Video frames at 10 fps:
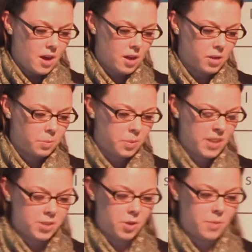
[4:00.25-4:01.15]

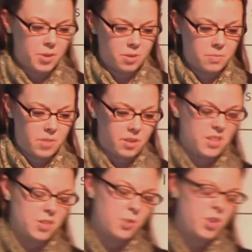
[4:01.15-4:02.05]
And so I put them into
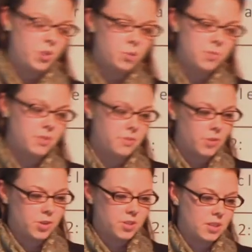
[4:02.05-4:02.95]
these three groups. The
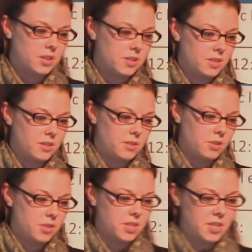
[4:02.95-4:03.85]
first is that
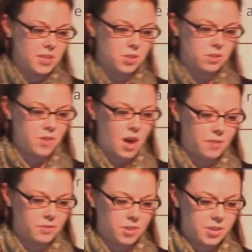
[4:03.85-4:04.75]
there is a danger of
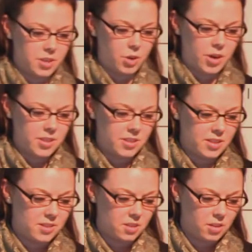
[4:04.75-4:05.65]
conflict and crisis
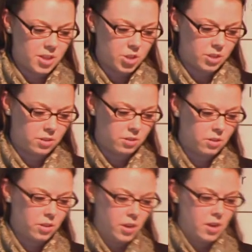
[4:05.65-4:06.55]
escalation.
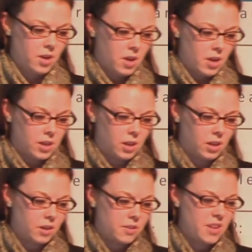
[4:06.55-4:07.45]

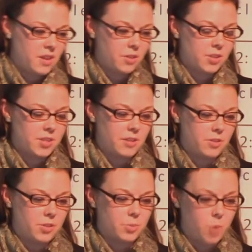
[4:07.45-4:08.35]
The other is that
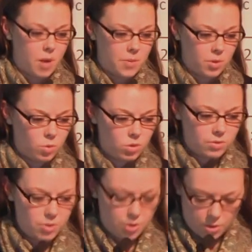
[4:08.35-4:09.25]
there is a prominent role
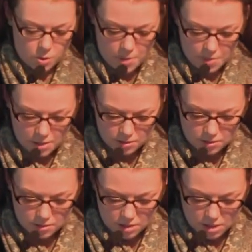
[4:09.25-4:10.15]
of nuclear
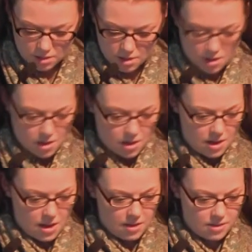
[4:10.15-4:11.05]
weapons
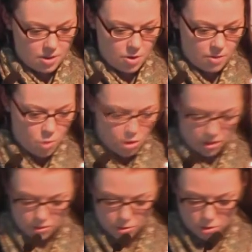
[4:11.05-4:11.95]
and that you have poor
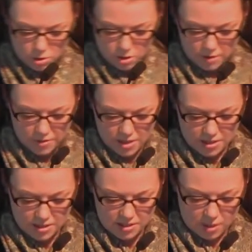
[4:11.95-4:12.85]
control of the
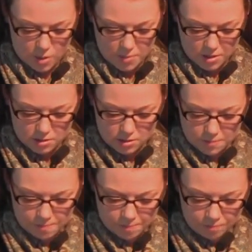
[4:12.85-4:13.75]
existing weapons.